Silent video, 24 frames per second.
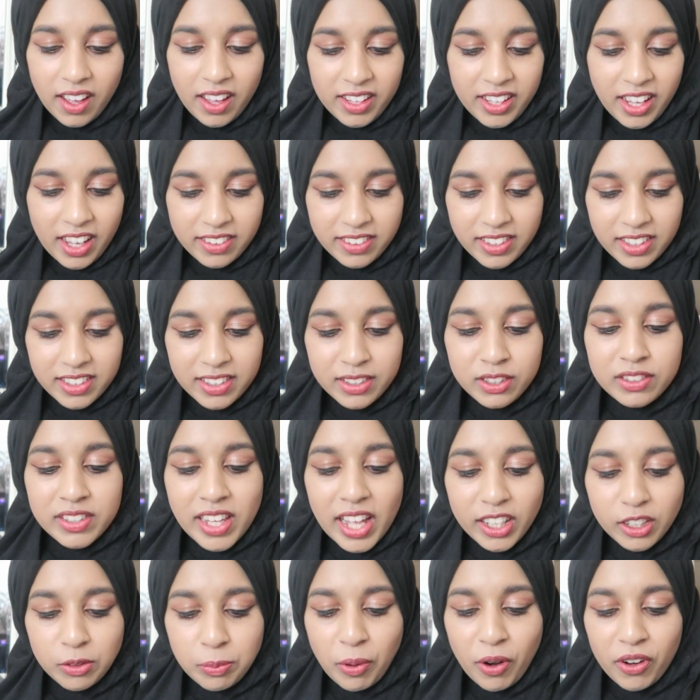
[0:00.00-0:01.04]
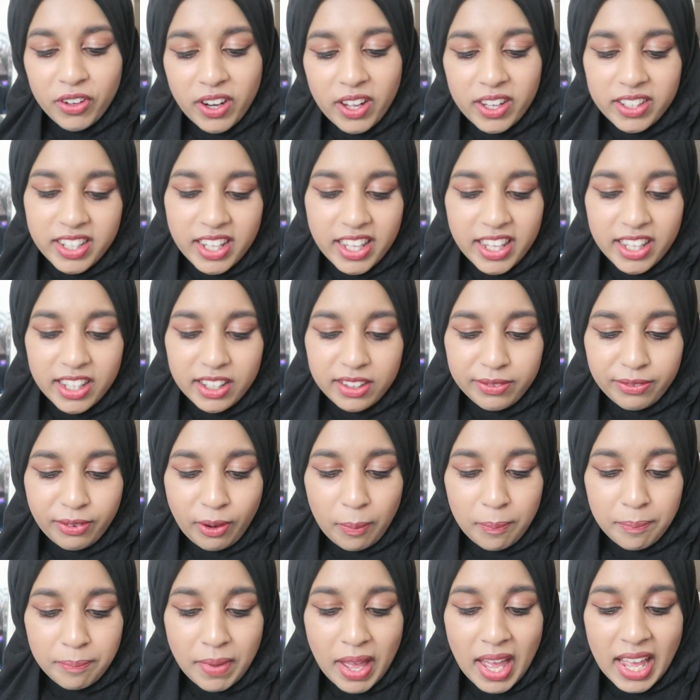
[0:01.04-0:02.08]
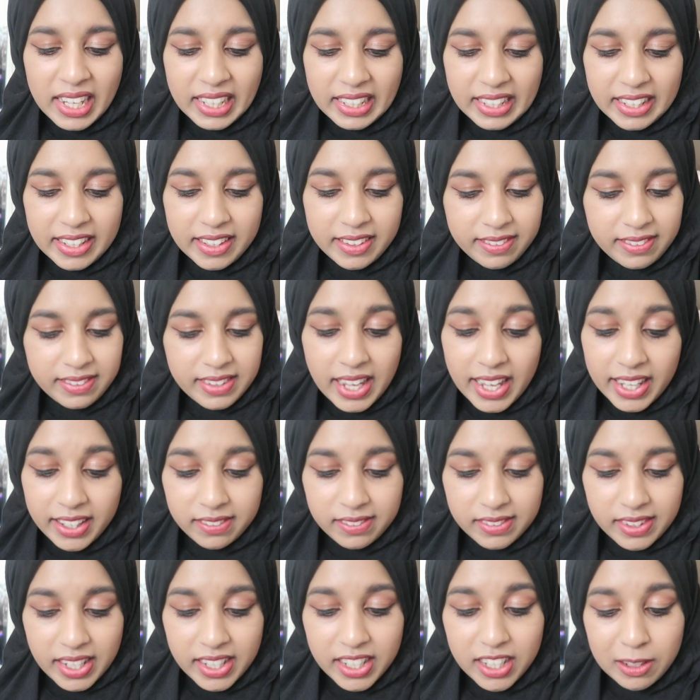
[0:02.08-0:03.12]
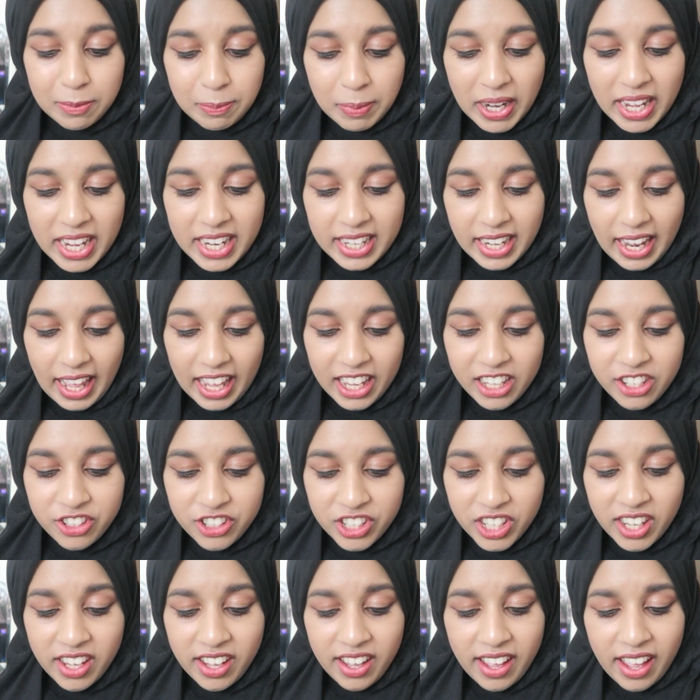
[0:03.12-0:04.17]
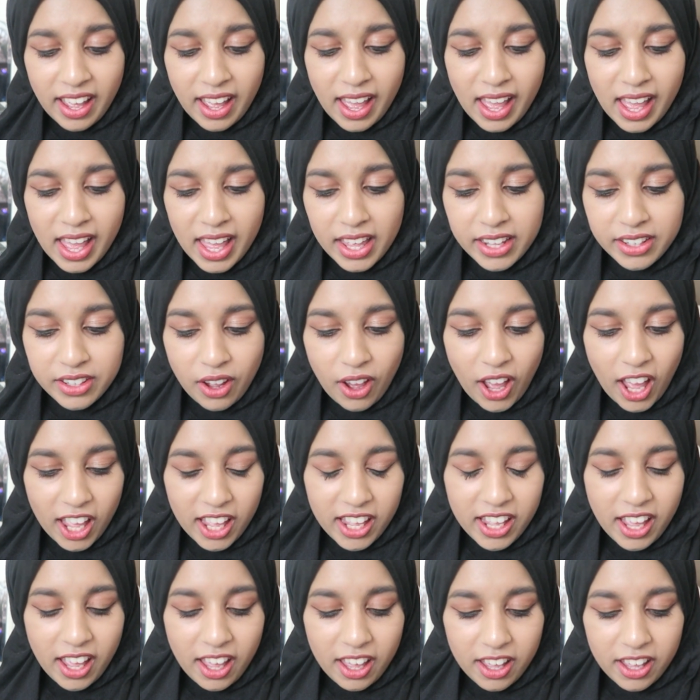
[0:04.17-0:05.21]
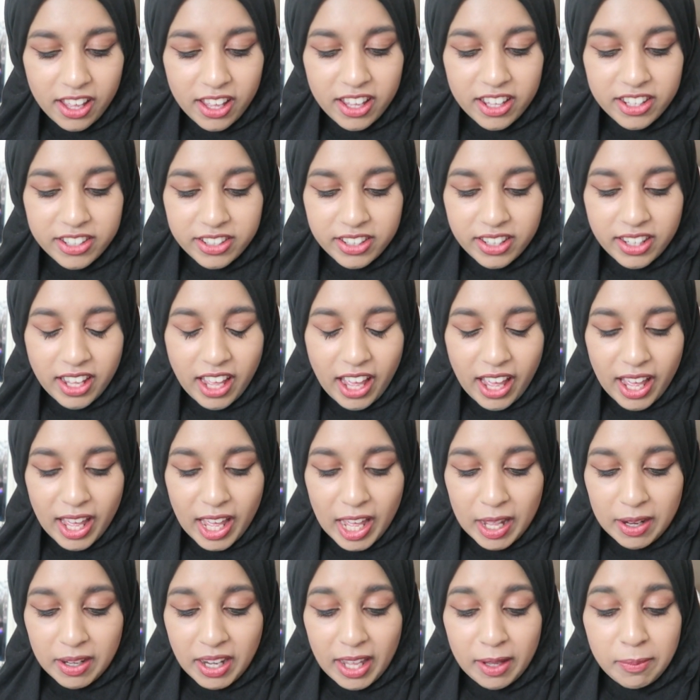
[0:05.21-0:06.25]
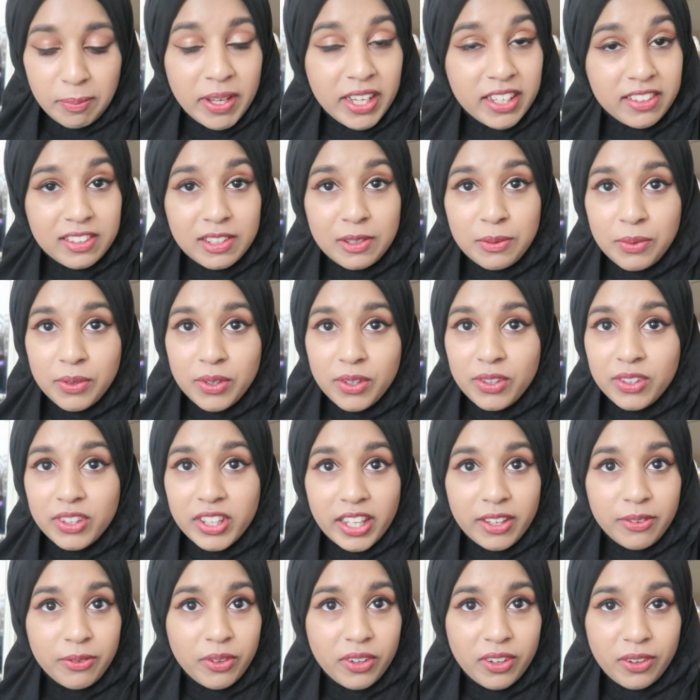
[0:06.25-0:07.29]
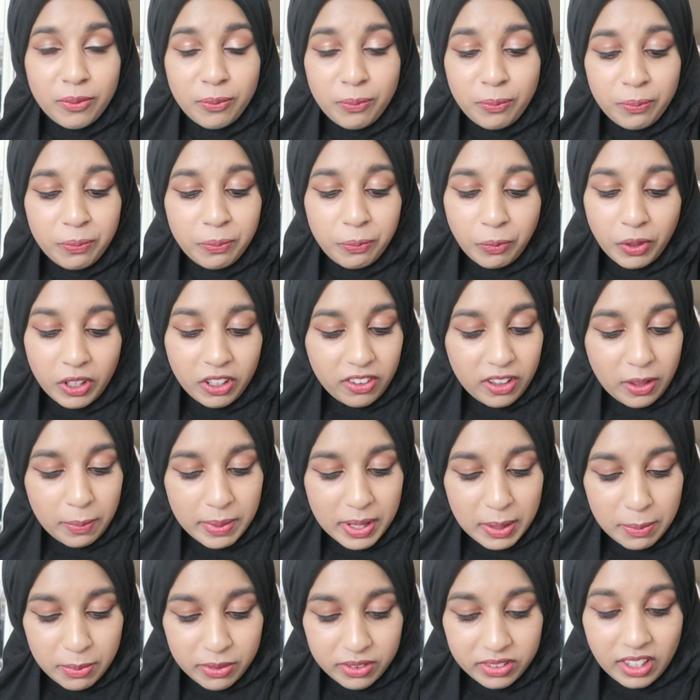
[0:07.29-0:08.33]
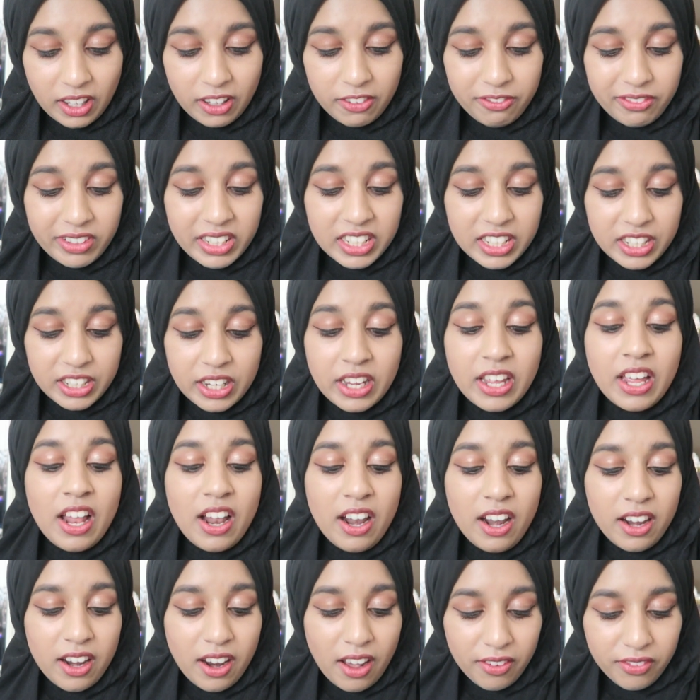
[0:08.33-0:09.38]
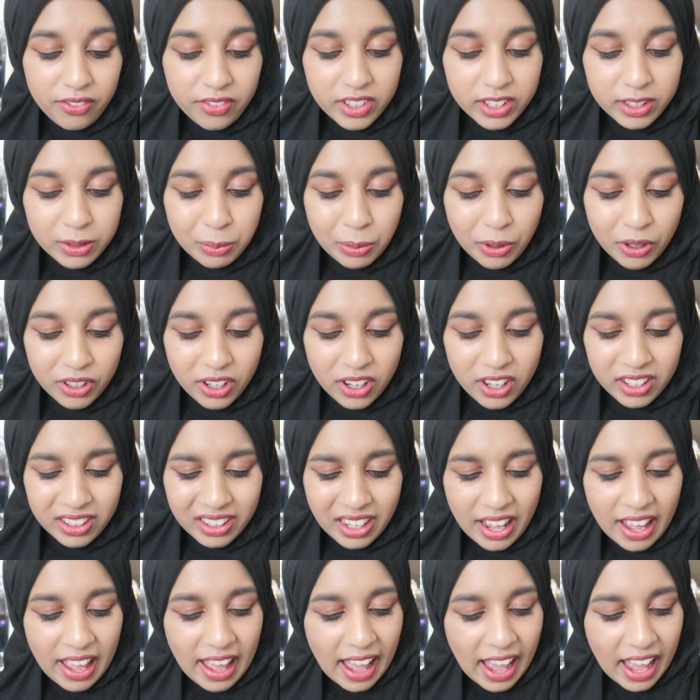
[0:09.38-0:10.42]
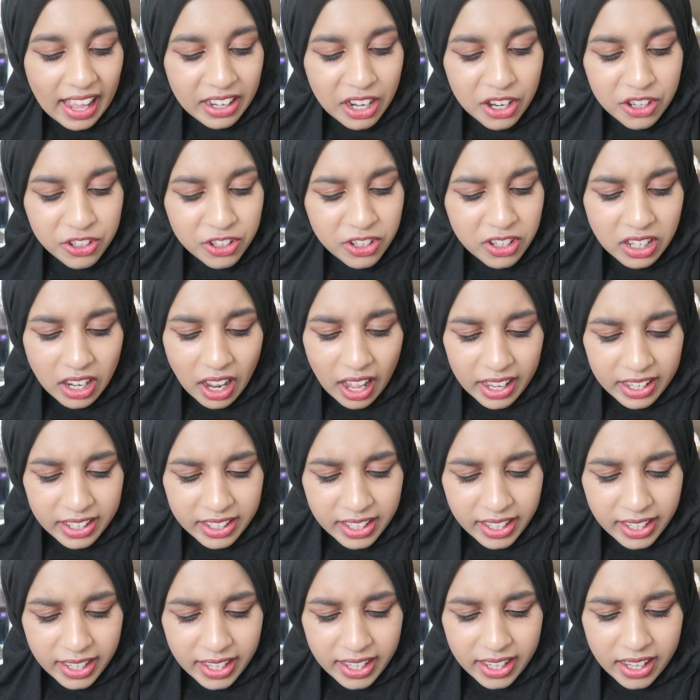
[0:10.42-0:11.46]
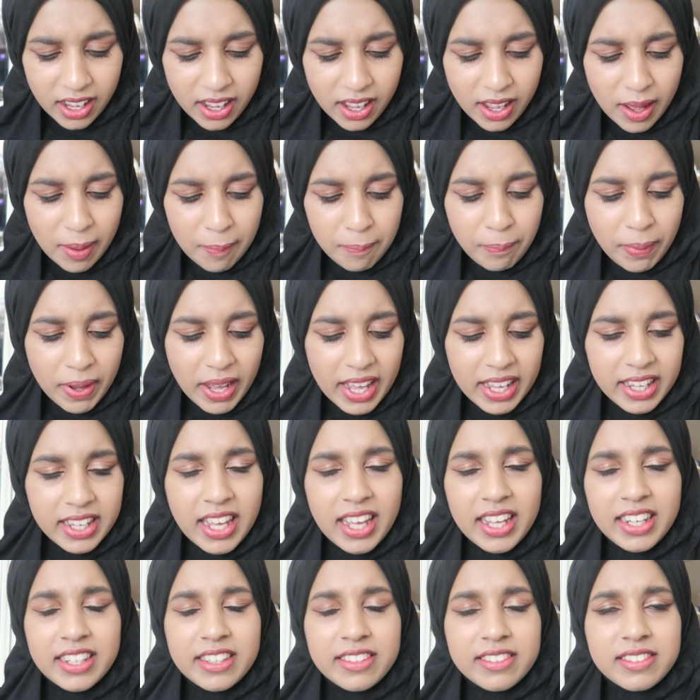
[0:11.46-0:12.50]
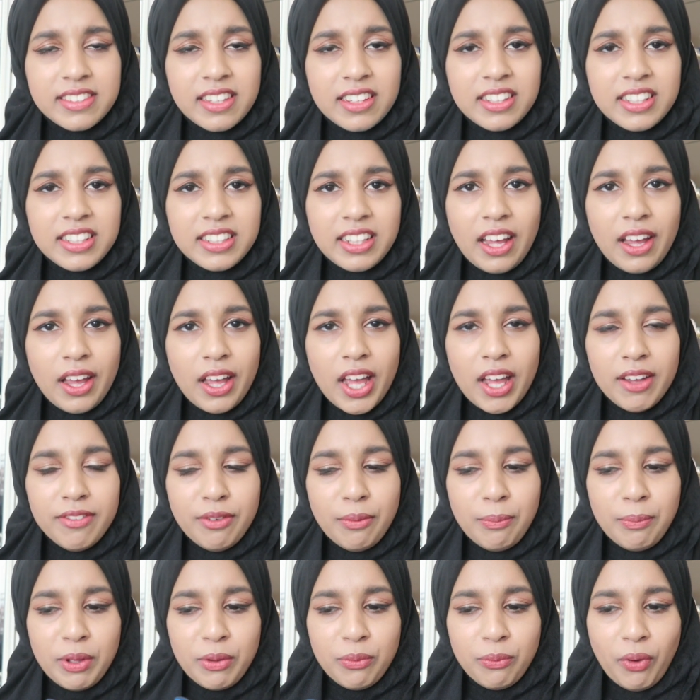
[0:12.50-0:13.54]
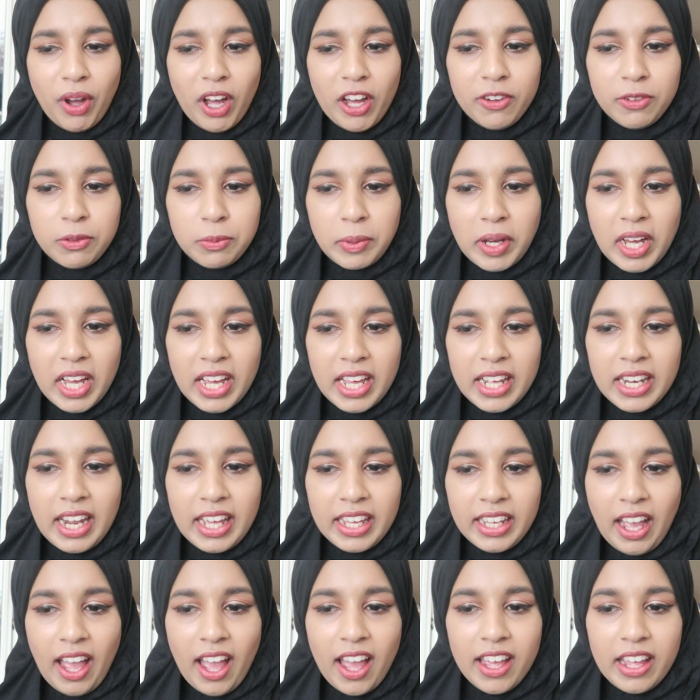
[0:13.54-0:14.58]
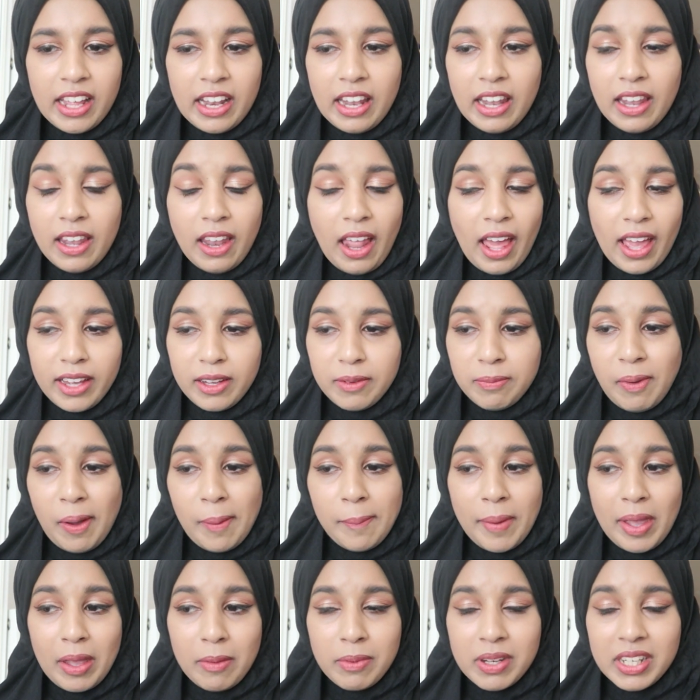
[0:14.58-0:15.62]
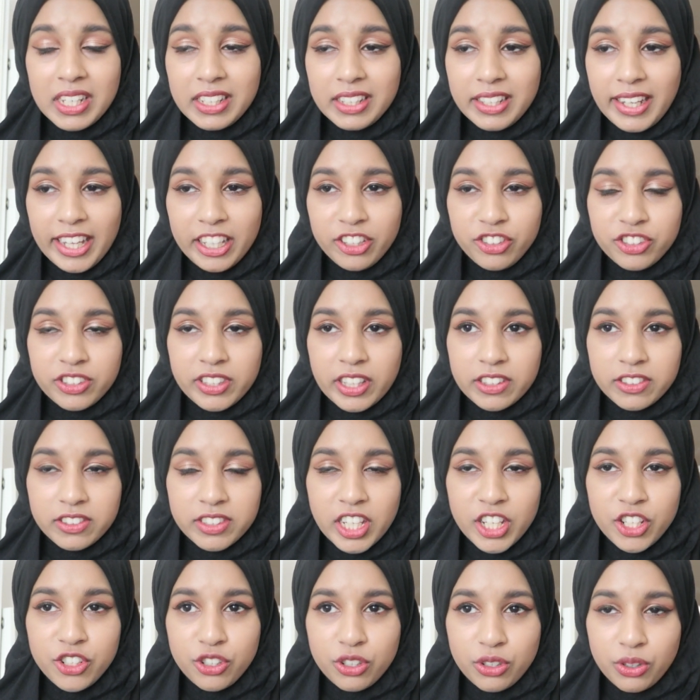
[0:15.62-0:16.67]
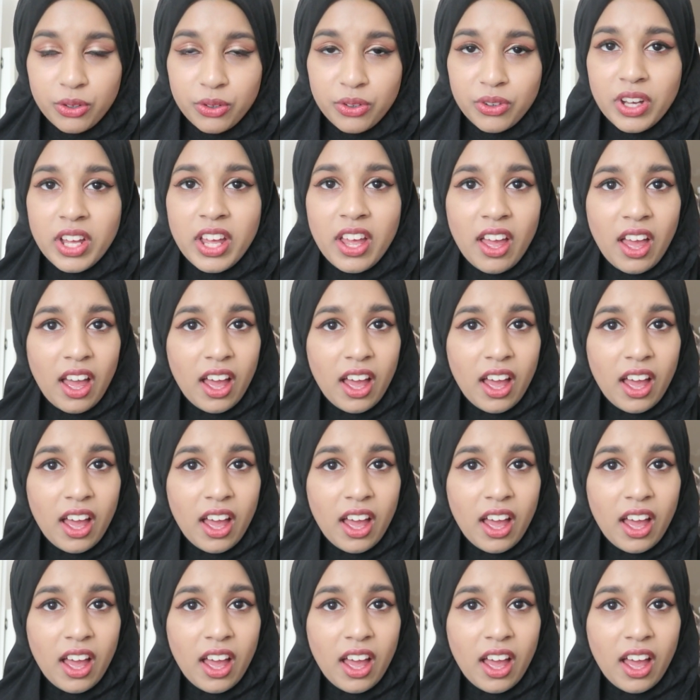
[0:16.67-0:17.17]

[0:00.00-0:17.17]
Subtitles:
Okay, so this next product is from MAC. It's the Extended Play Lash, and I heard like Pixie Woo, they were one of the people that really loved this product, and I do like it. But again, it's something that I haven't been wowed by. Like, I like my Maybelline Lash Sensational.